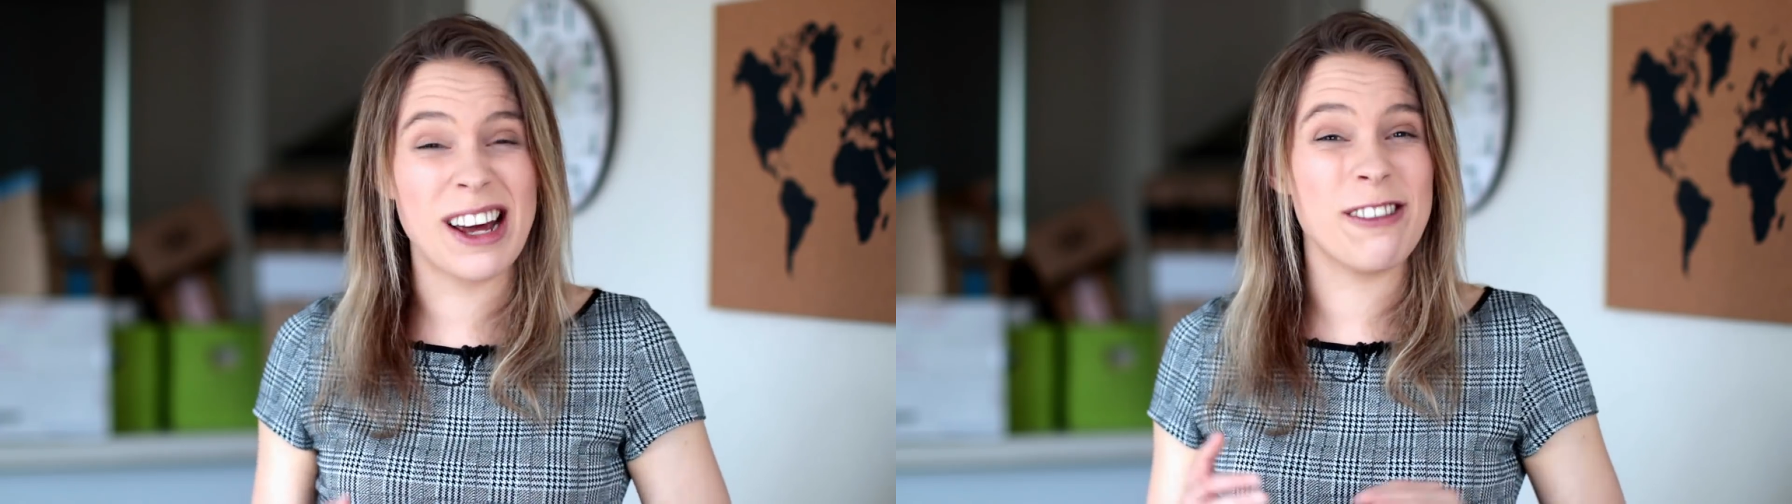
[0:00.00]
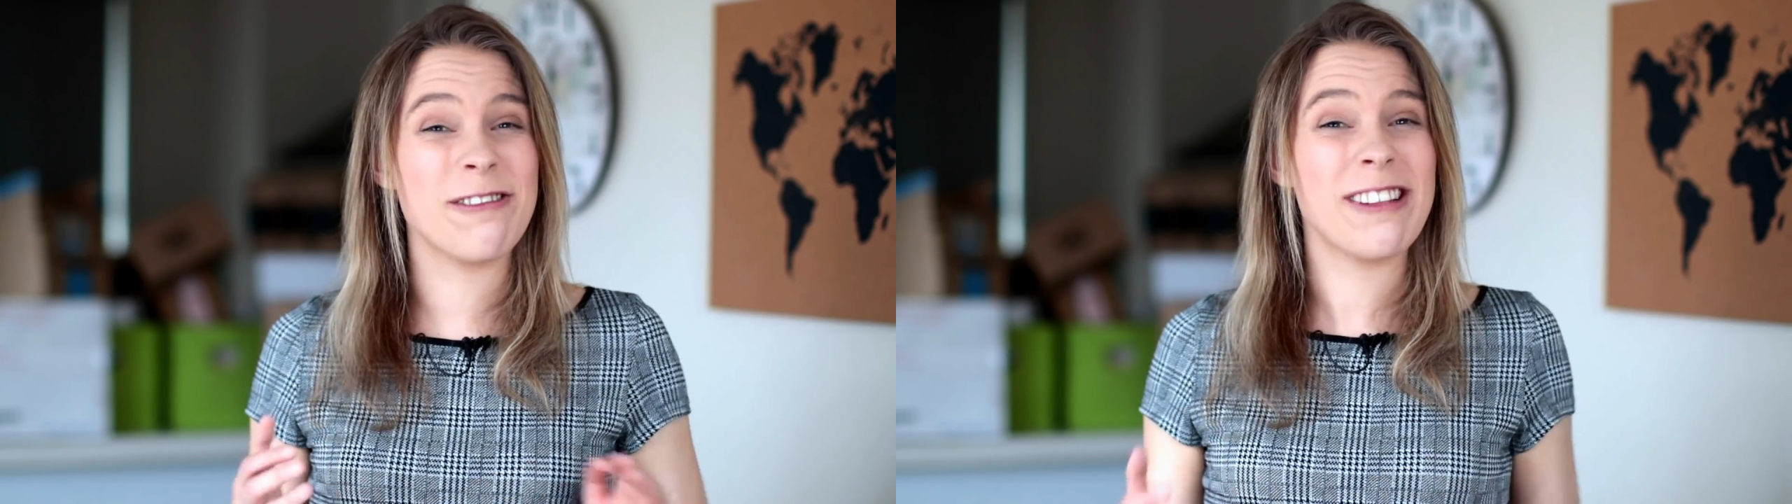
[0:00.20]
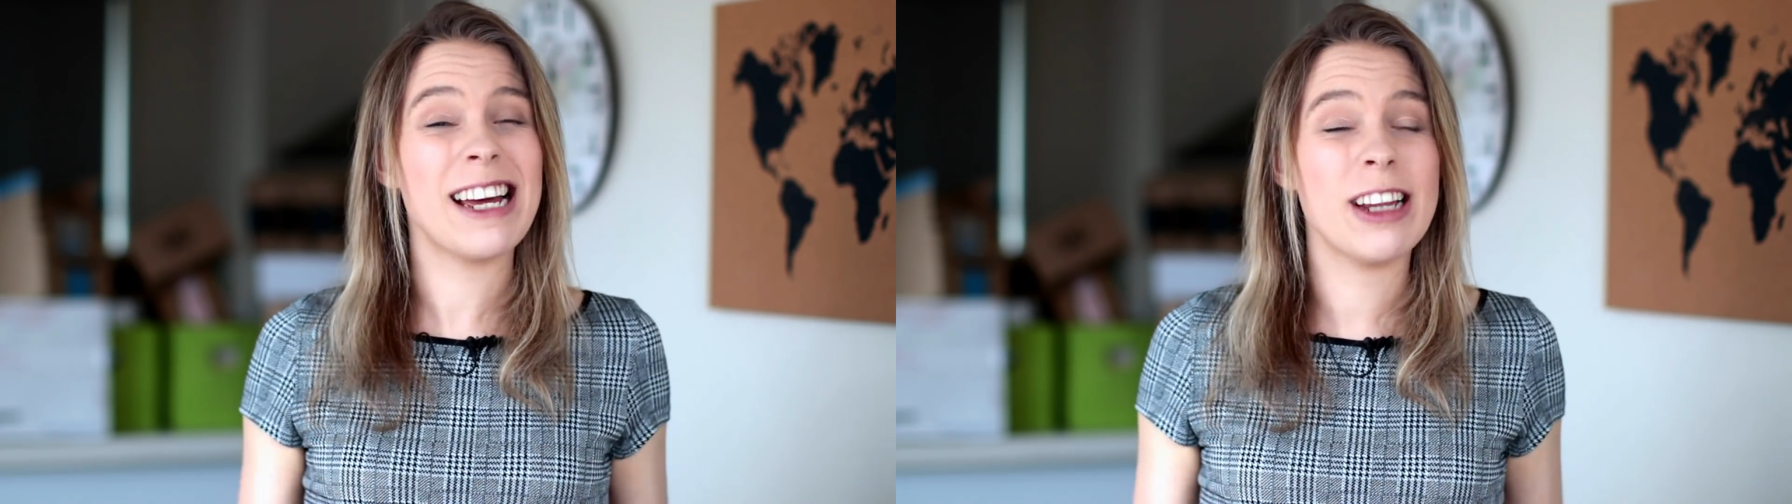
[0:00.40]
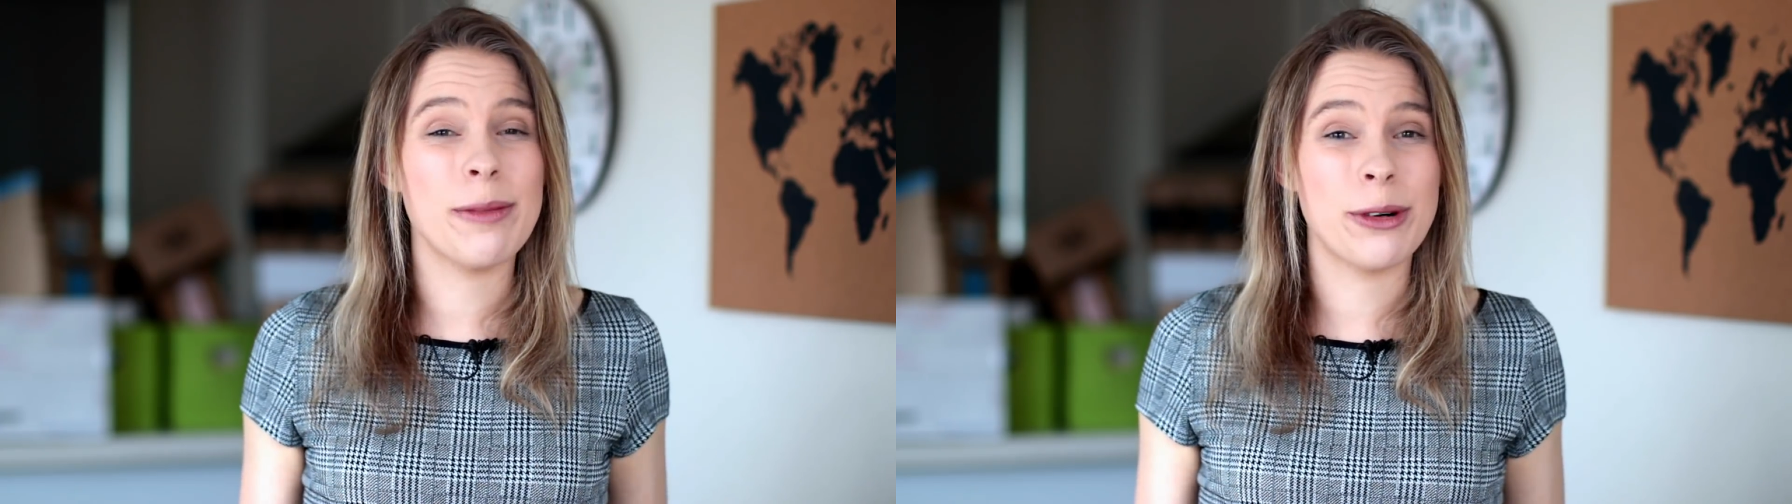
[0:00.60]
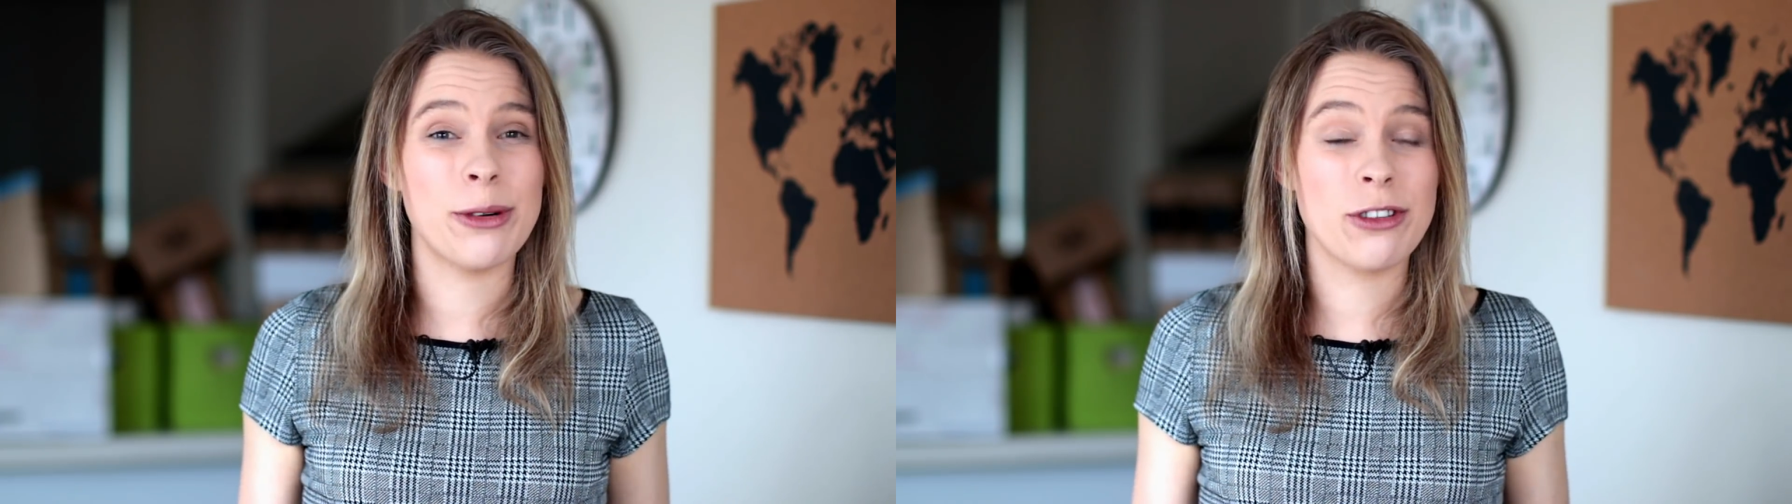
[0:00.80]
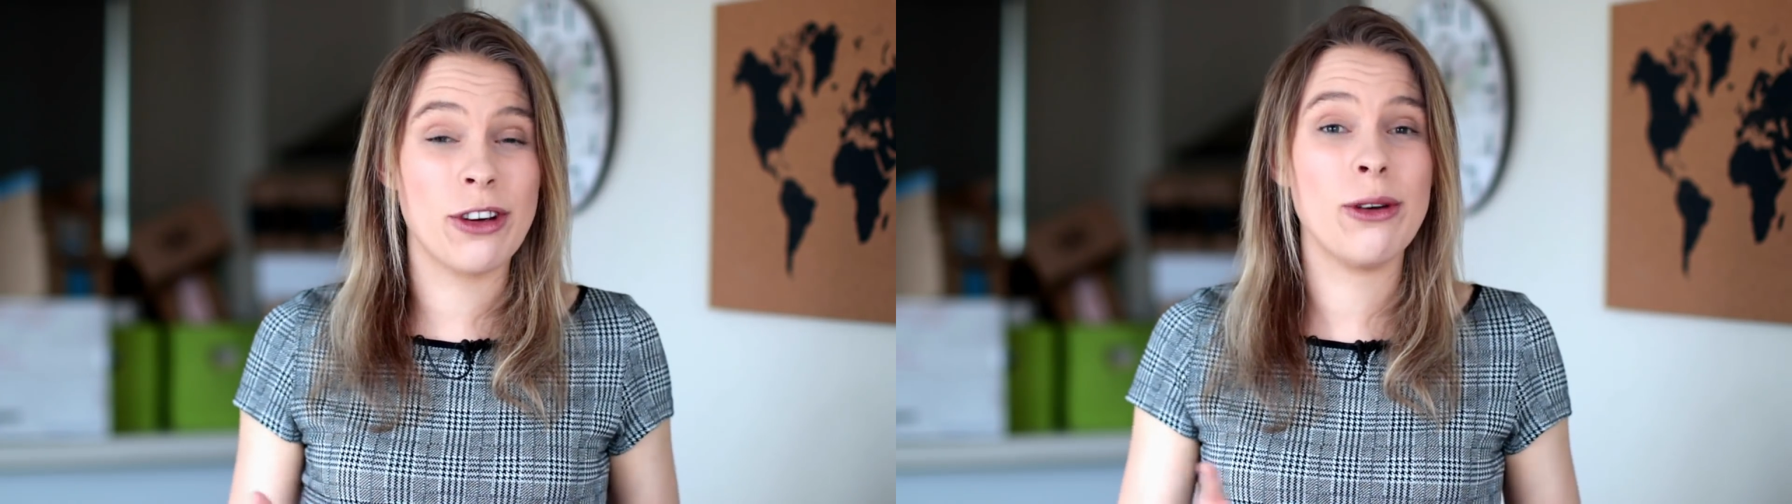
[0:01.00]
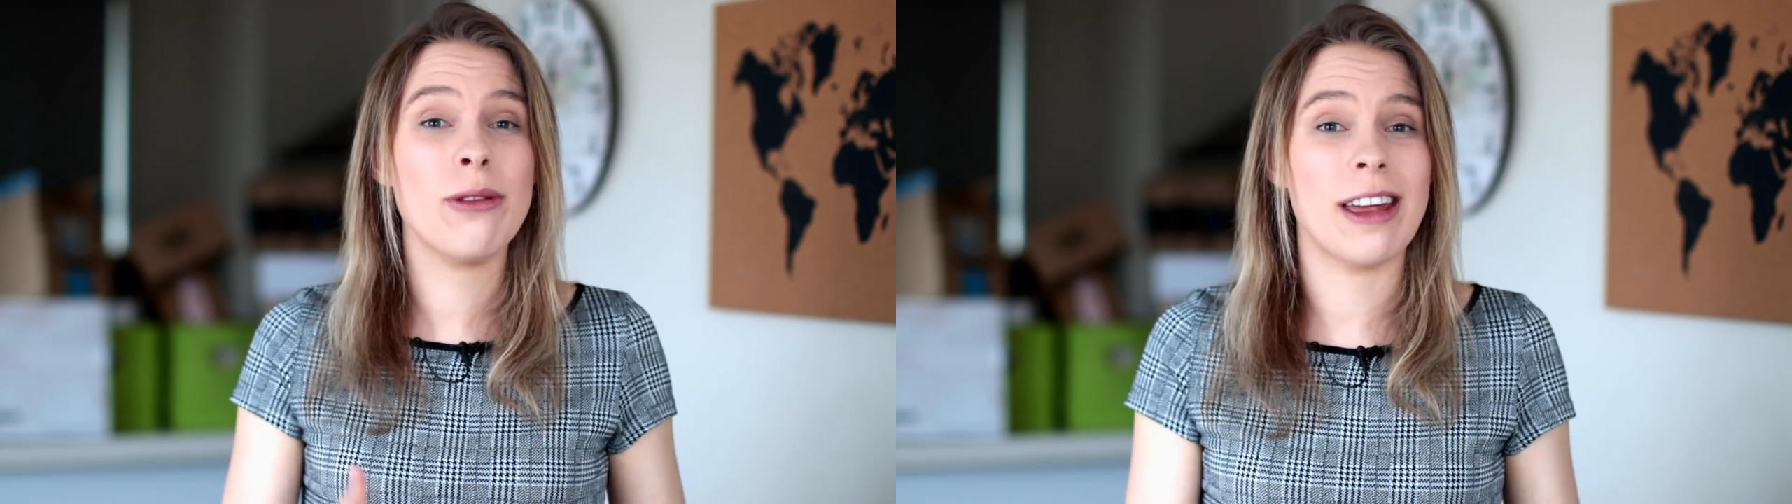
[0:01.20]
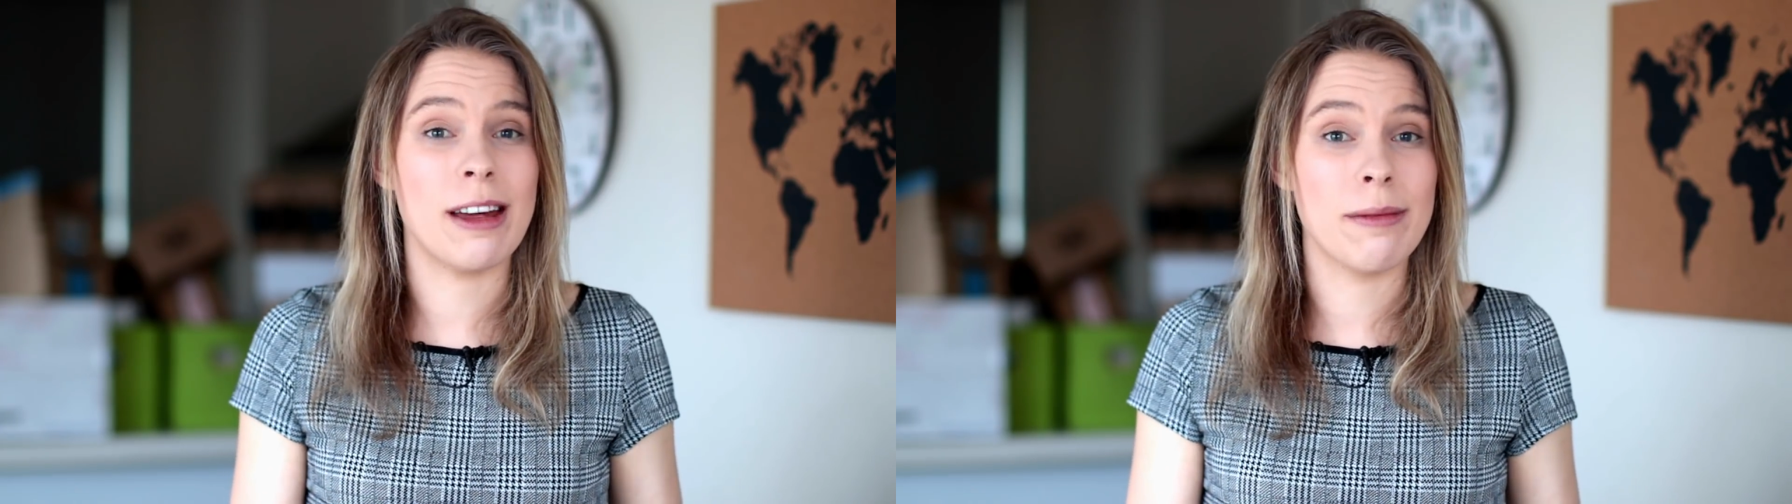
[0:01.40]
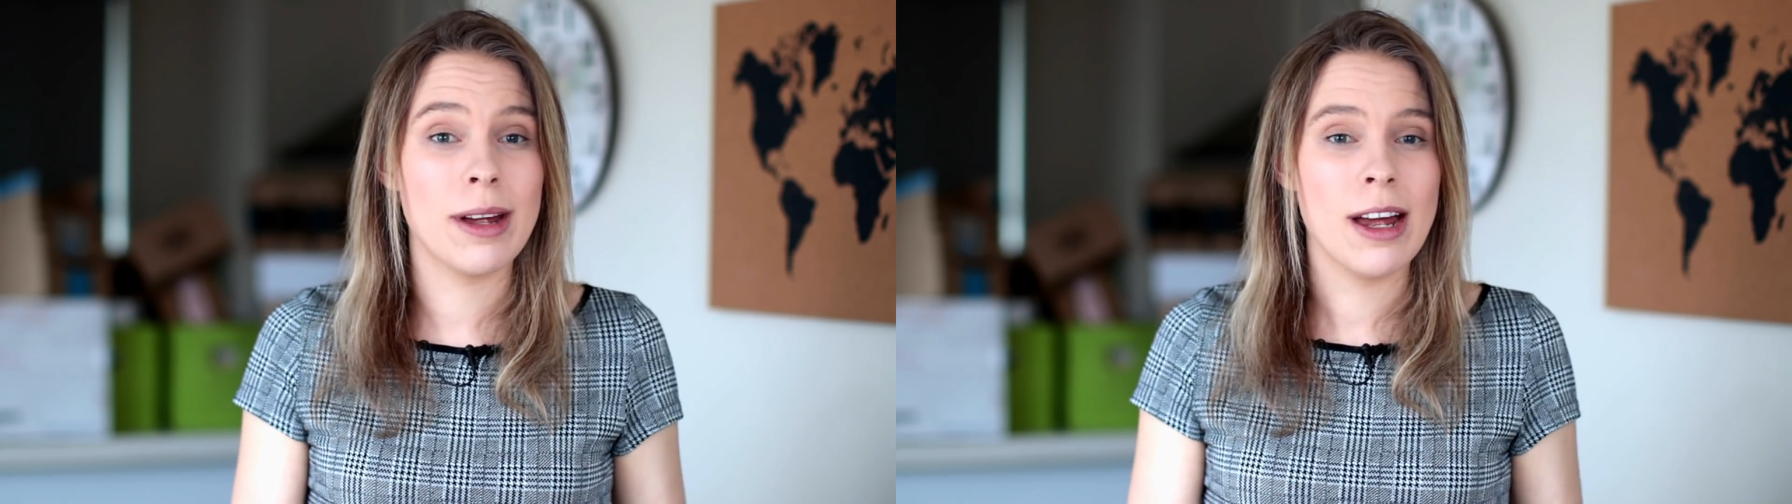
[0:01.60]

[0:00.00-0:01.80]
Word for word: and available to them